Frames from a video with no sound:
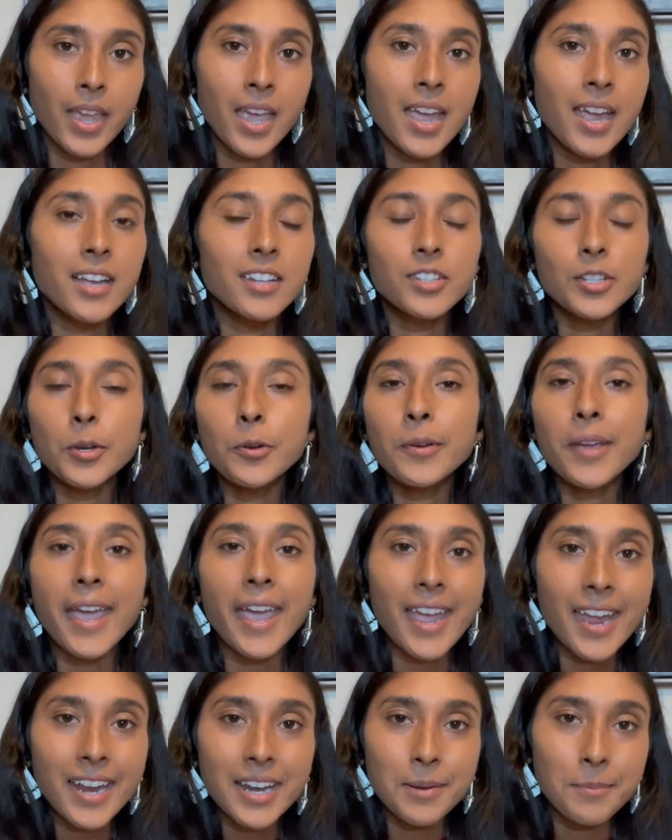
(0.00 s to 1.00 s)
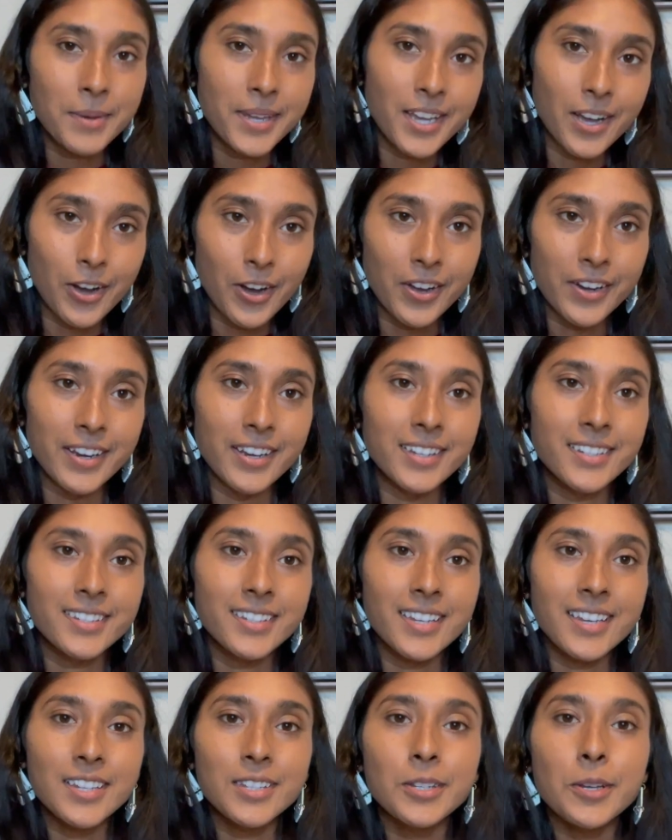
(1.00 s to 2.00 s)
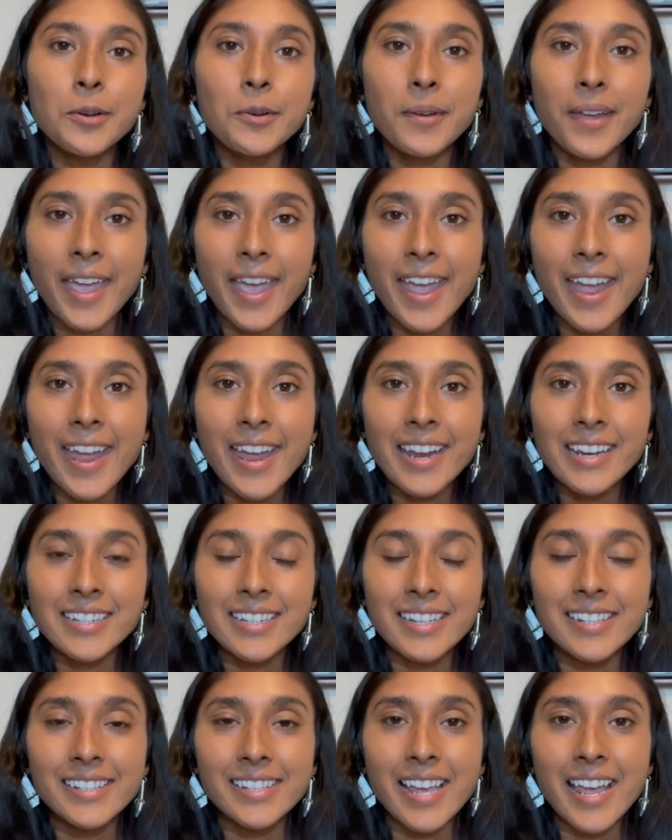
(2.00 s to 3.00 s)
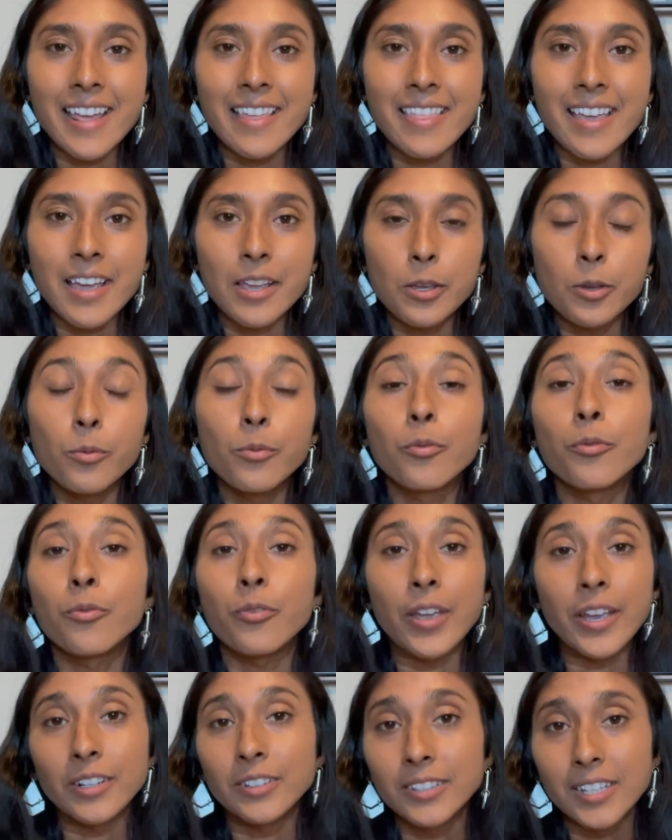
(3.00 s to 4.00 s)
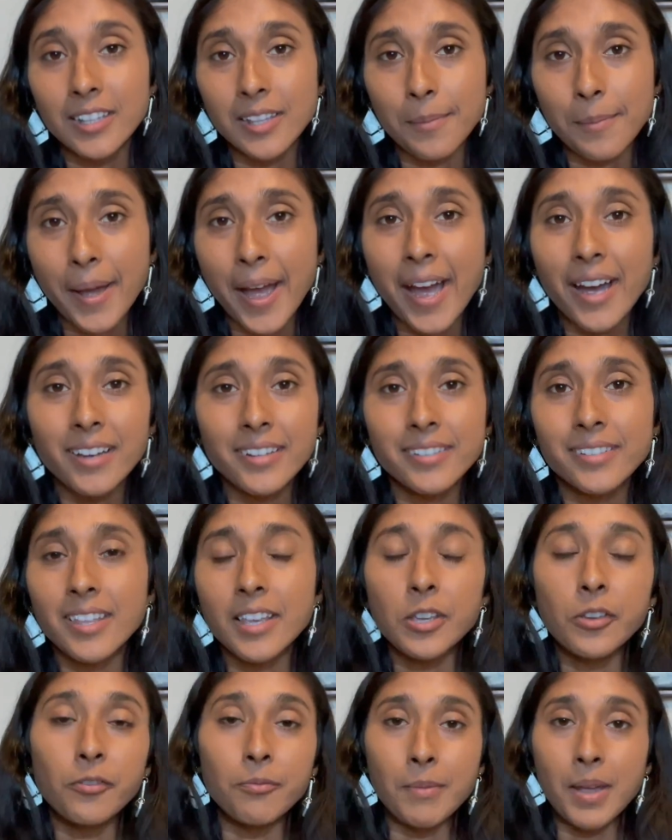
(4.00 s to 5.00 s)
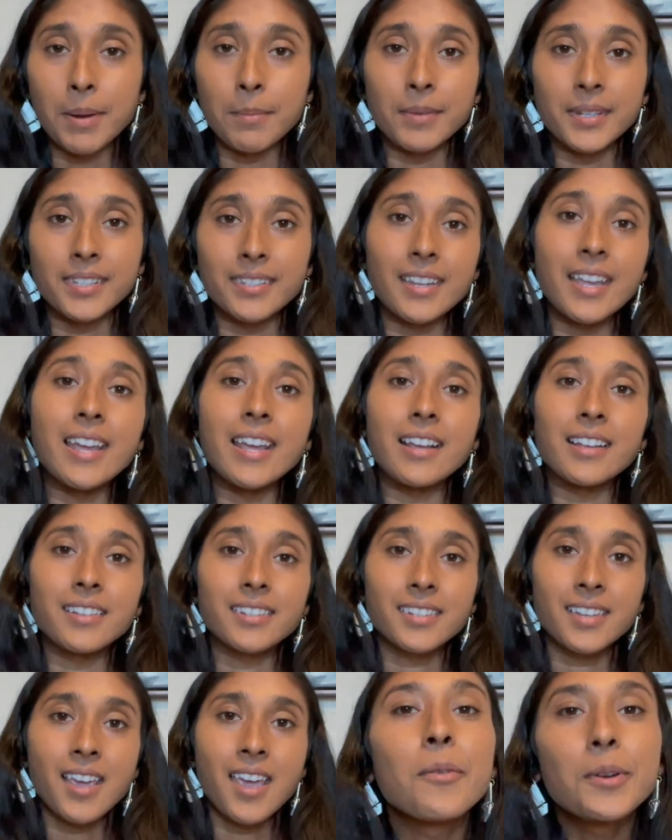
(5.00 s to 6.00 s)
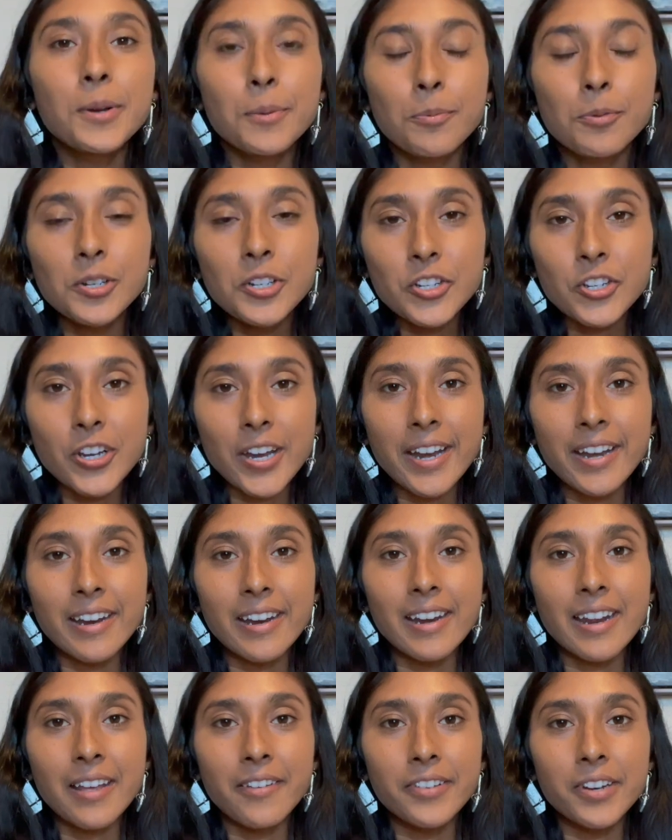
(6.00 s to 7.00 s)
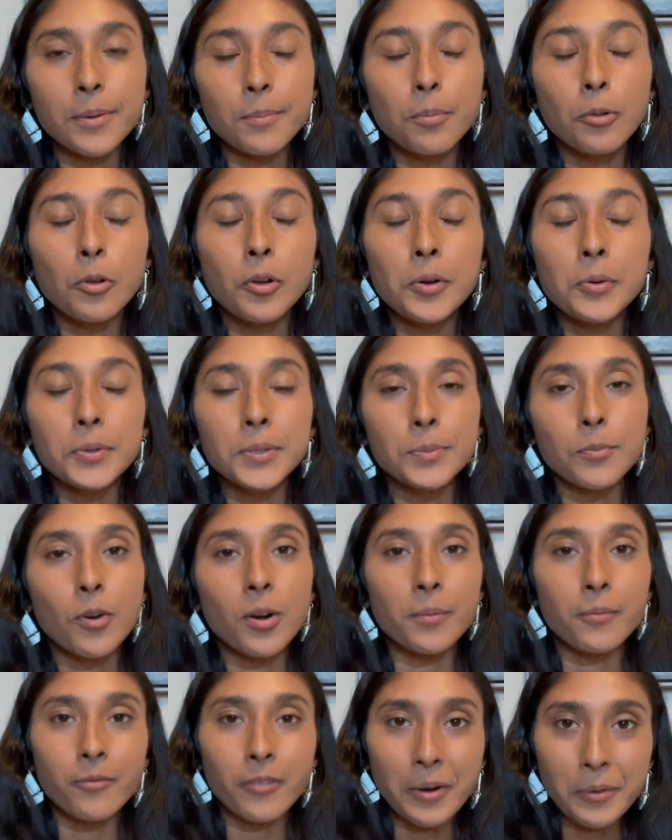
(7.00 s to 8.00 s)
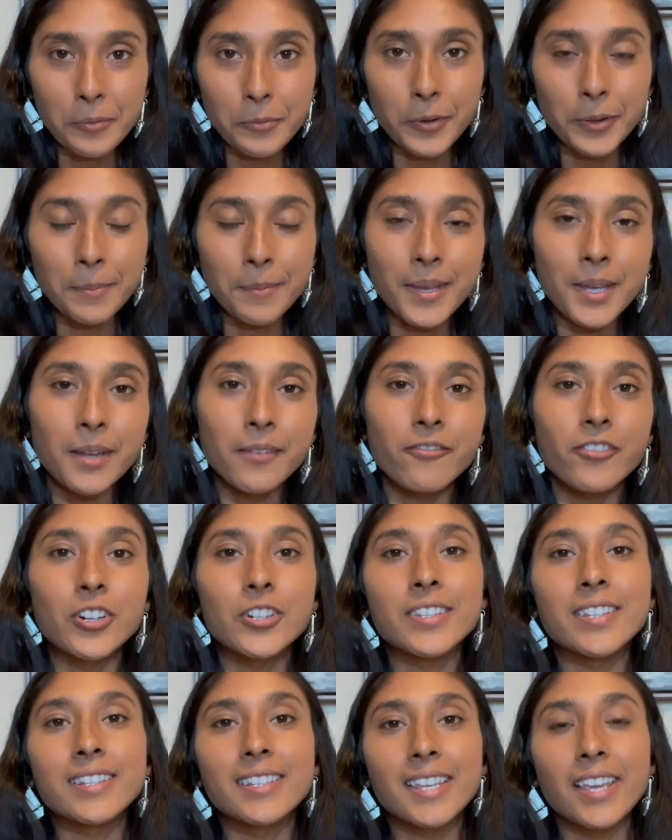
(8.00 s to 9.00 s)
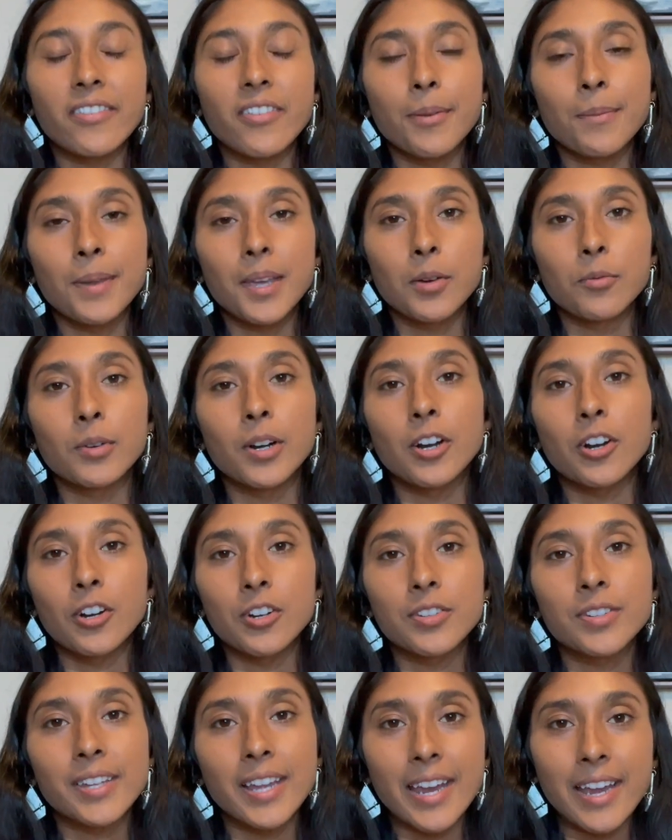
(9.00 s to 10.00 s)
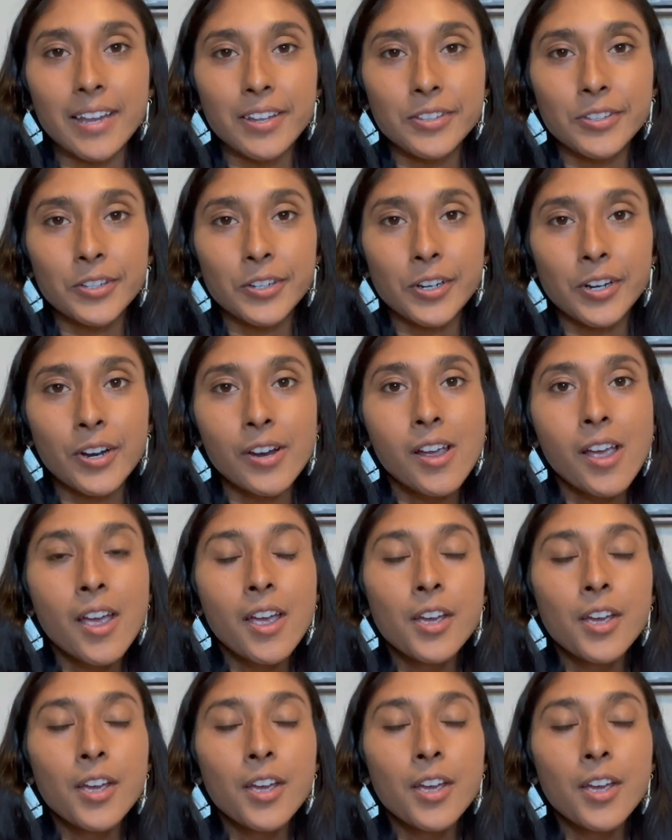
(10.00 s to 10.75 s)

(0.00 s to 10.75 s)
It's okay to be honest. It's okay to say that you've failed in the past, that you've made mistakes. I would appreciate it if an employee was more upfront with me versus giving me a rehearsed answer.